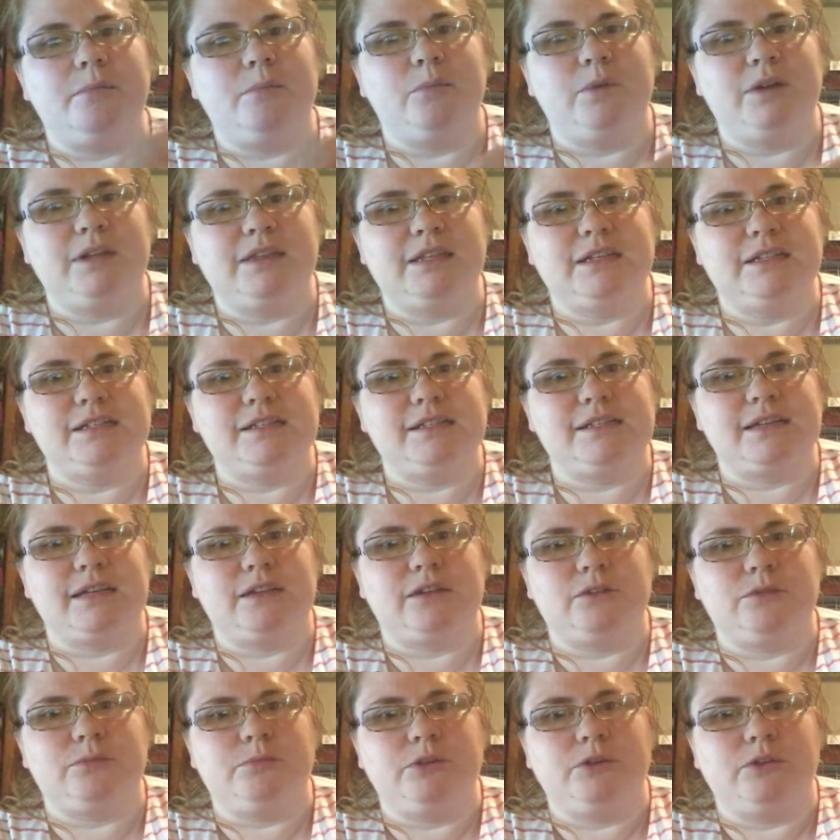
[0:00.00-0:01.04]
with its
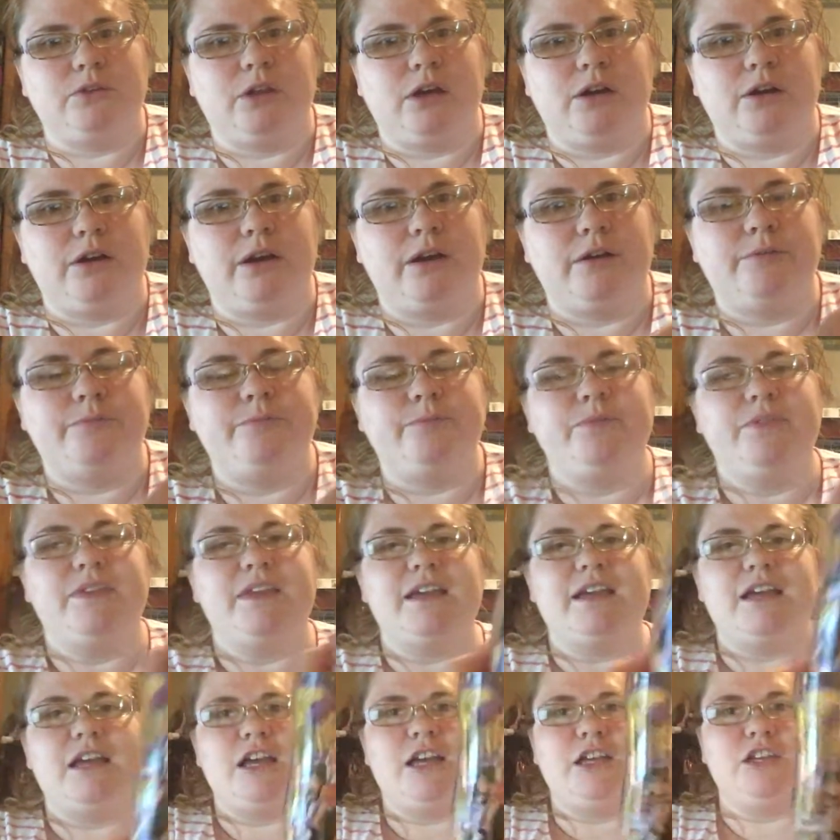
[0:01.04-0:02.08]
Sailor Moon logo.
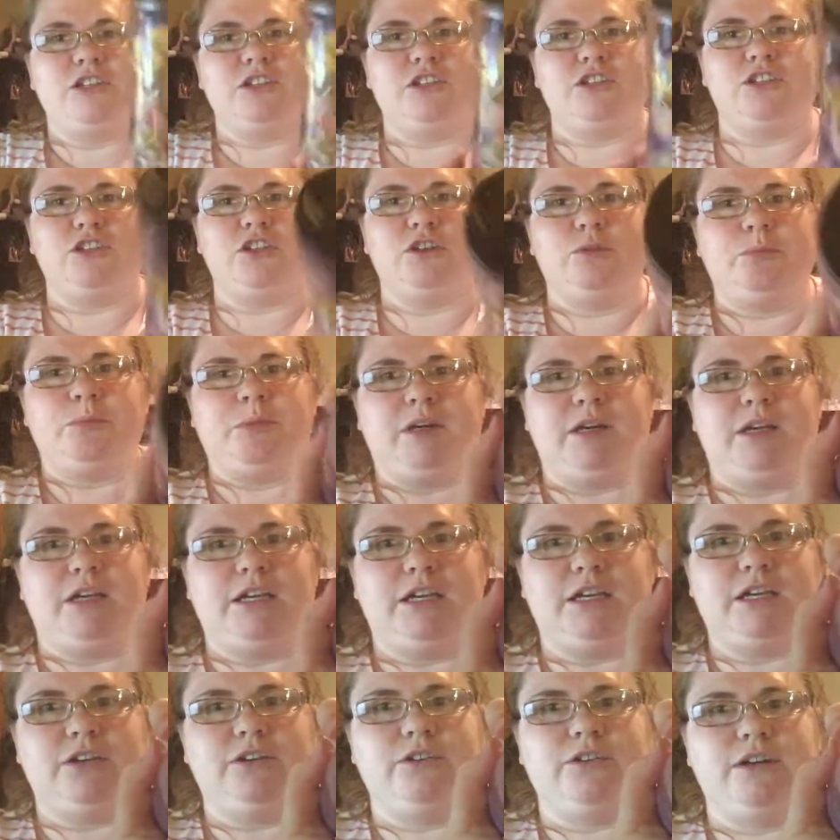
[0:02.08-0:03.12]
Super
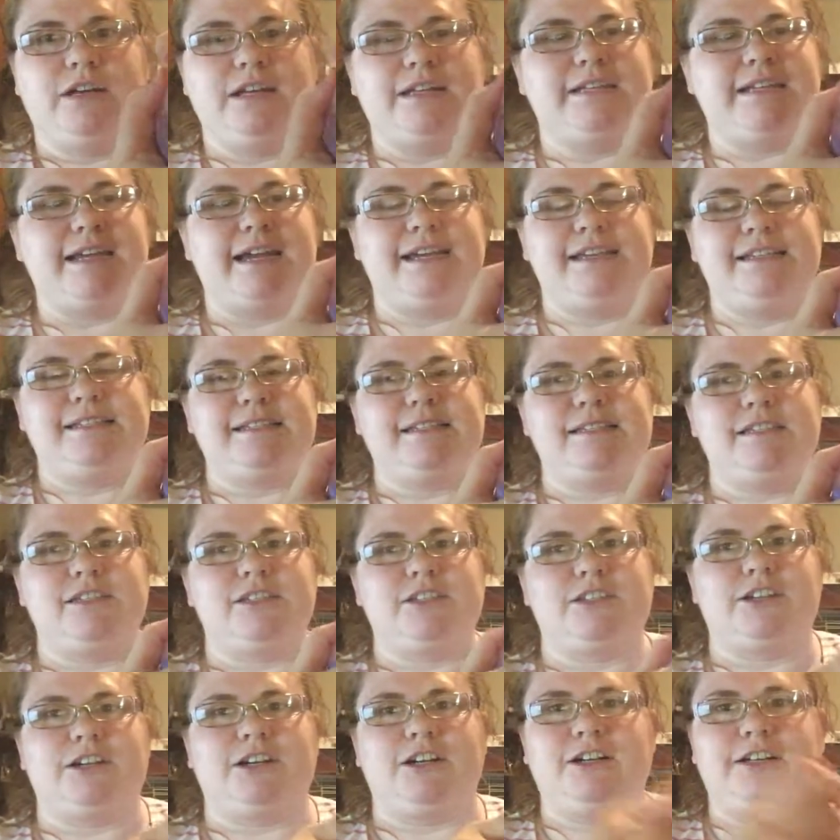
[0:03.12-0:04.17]
cute, nice and
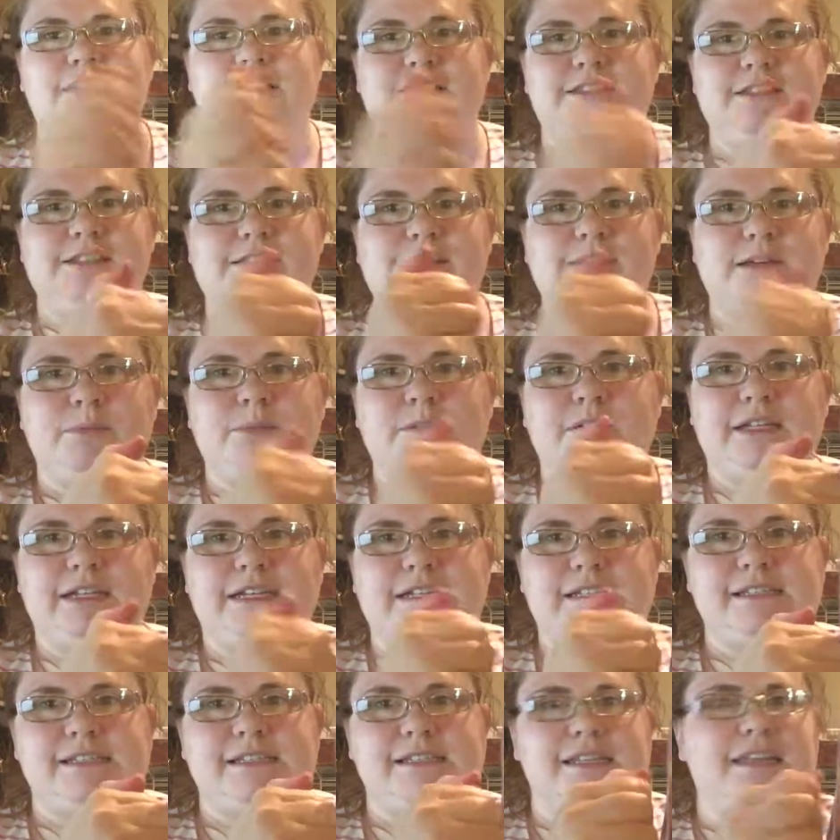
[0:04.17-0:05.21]
sturdy, the double
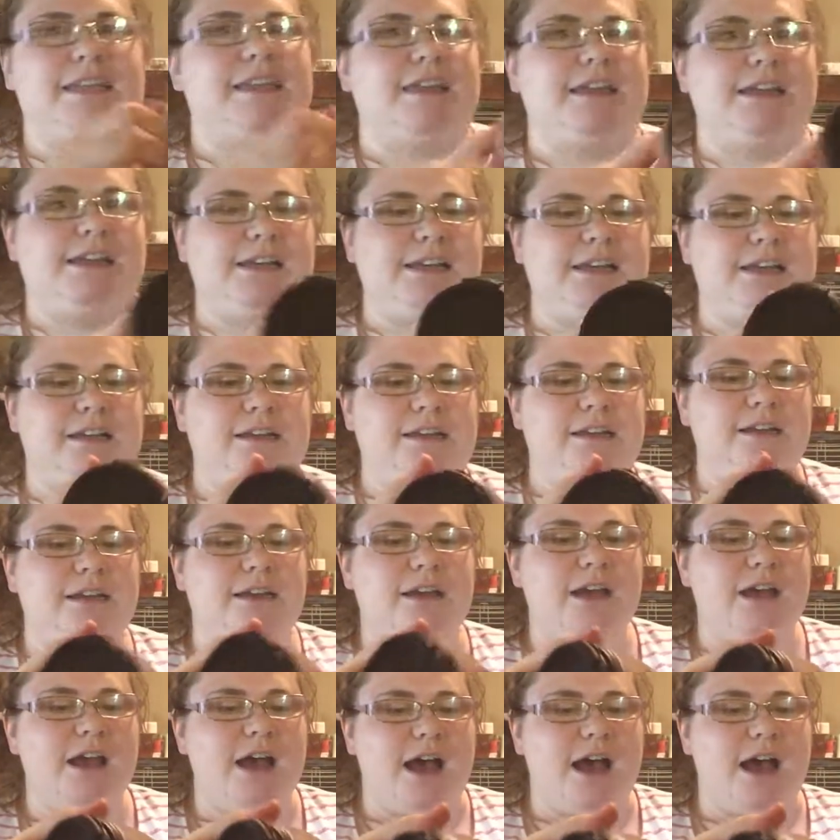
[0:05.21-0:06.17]
insulated.